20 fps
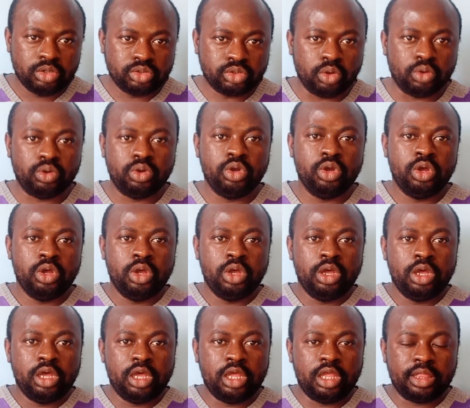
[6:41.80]
So
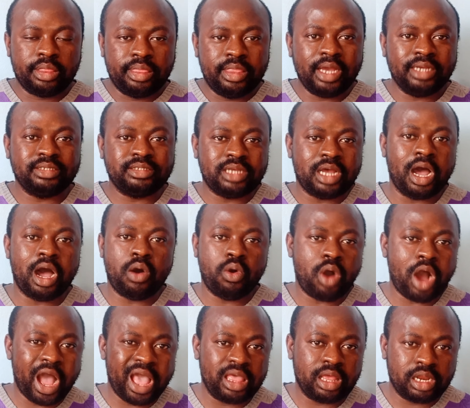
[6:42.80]
that's
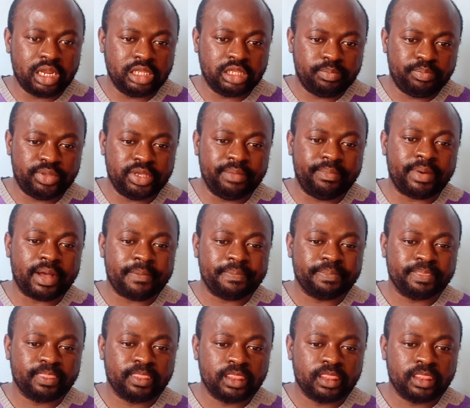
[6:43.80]
how I read paper.